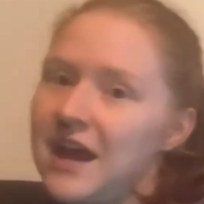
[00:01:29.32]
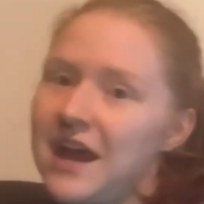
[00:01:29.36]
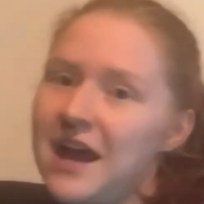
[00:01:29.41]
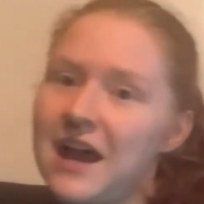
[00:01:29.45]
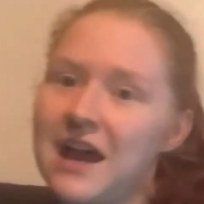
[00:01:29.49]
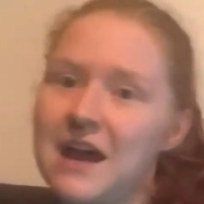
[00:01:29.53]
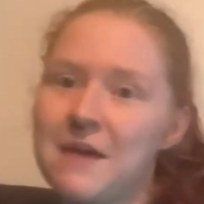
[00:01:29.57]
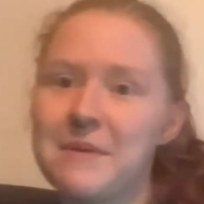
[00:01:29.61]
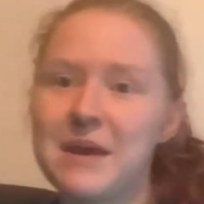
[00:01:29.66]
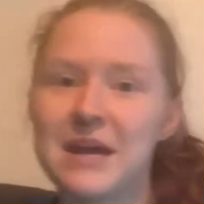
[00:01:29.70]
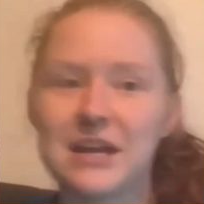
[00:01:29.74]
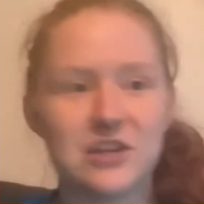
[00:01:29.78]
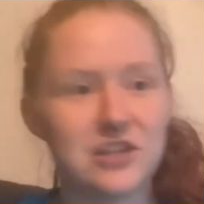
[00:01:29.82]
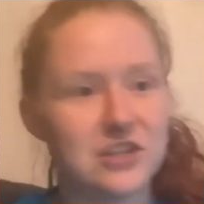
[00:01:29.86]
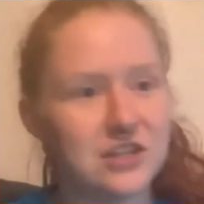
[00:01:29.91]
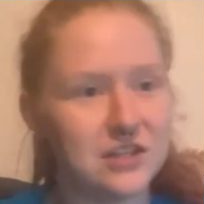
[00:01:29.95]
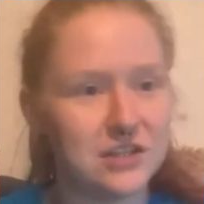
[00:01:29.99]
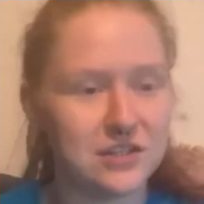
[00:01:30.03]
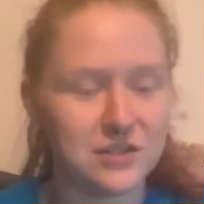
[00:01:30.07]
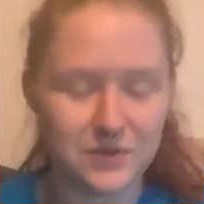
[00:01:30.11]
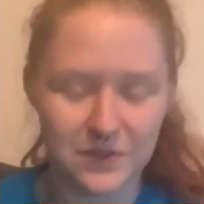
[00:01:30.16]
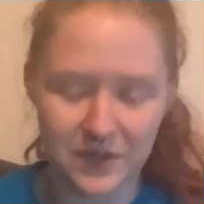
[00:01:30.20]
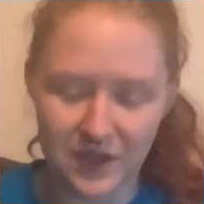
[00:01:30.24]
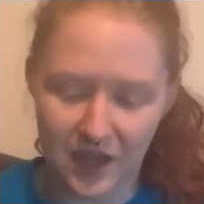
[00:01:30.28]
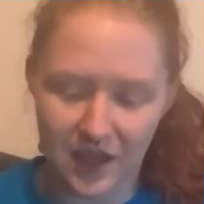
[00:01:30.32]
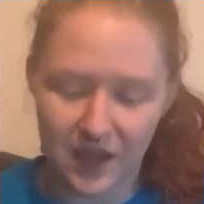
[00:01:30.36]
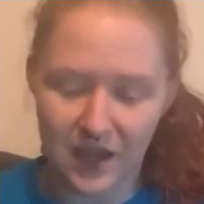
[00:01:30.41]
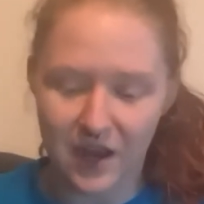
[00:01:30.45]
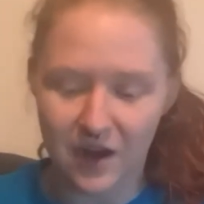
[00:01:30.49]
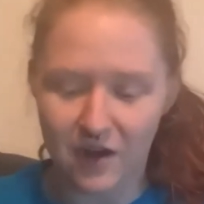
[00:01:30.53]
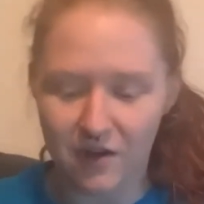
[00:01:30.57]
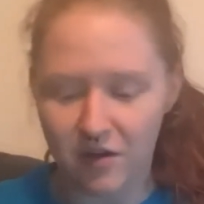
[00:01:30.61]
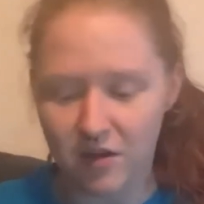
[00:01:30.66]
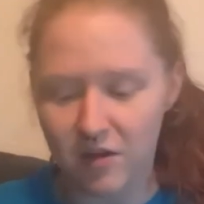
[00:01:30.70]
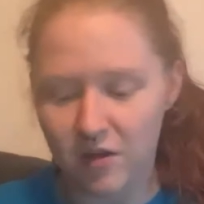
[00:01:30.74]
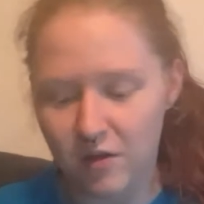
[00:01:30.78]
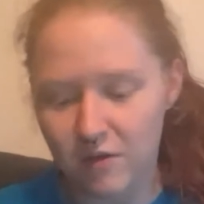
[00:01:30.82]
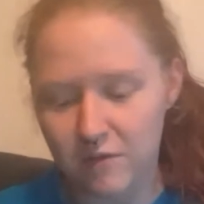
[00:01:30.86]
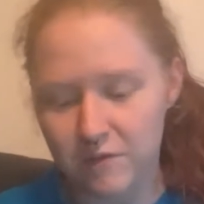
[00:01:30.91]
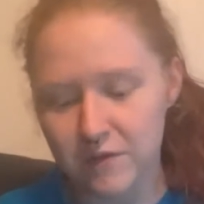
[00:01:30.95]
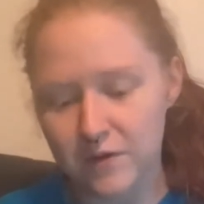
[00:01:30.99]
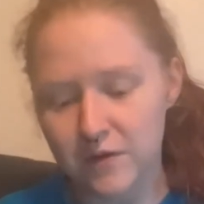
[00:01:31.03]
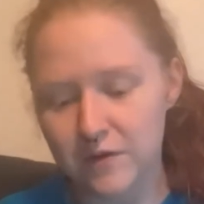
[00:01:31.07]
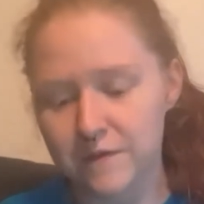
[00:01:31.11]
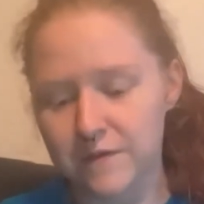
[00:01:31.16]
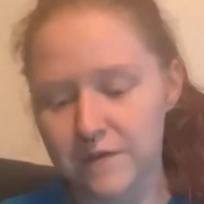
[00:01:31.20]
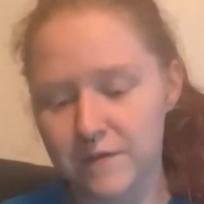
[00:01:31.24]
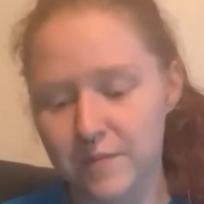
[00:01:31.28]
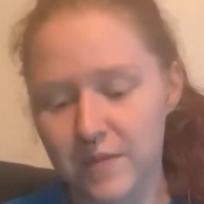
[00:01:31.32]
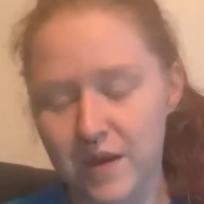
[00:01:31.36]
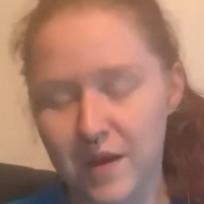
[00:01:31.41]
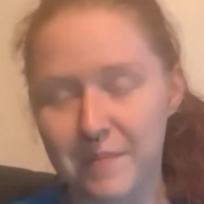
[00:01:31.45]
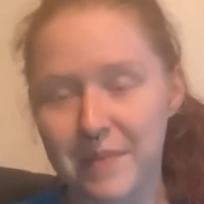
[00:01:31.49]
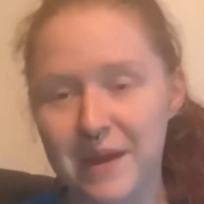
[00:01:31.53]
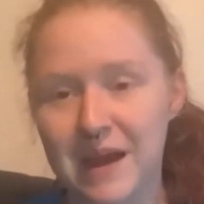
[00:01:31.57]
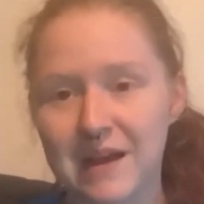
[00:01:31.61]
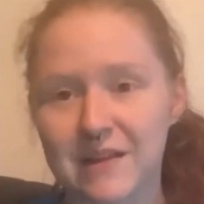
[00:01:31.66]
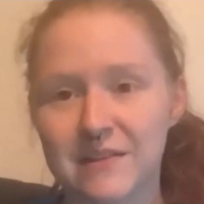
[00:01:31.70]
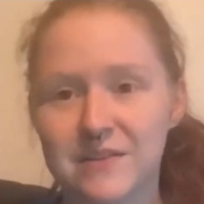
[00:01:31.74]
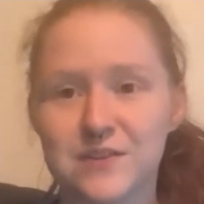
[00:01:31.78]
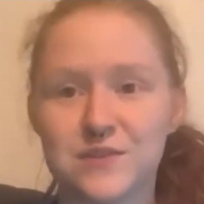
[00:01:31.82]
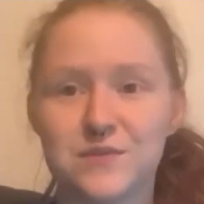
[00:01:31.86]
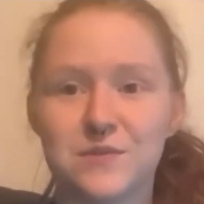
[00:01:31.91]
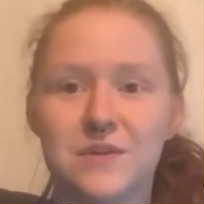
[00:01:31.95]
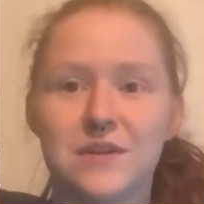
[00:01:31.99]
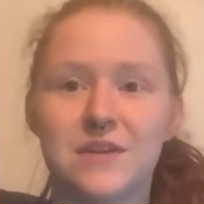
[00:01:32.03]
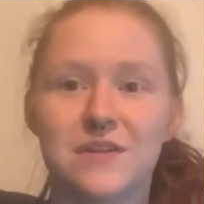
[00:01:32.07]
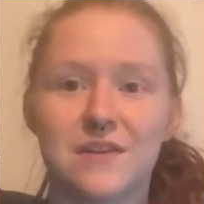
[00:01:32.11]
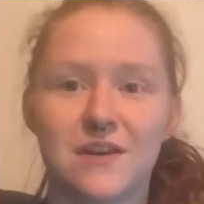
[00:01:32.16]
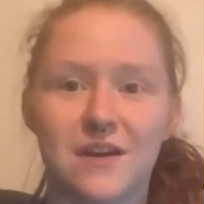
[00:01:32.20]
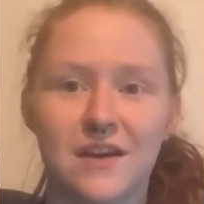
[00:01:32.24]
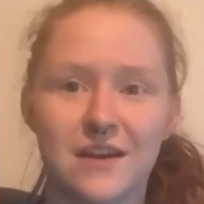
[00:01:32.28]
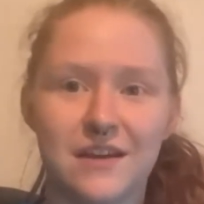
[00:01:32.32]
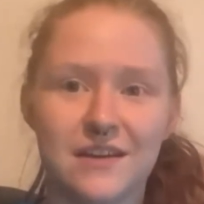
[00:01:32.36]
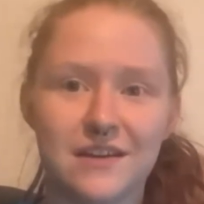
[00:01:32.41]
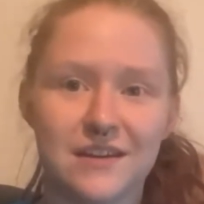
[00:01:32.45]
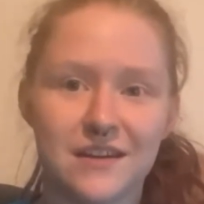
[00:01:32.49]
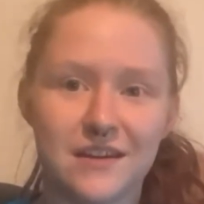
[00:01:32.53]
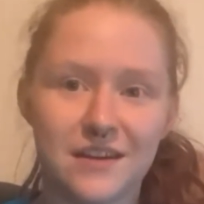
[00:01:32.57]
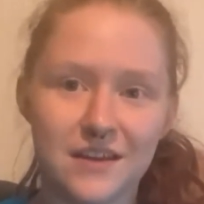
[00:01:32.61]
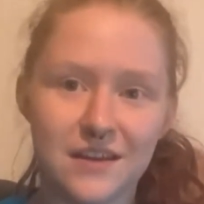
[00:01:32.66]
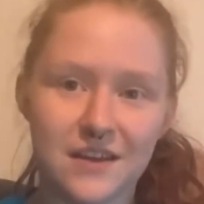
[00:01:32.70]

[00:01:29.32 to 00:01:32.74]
I'm actually doing a carryover from my backlist readathon,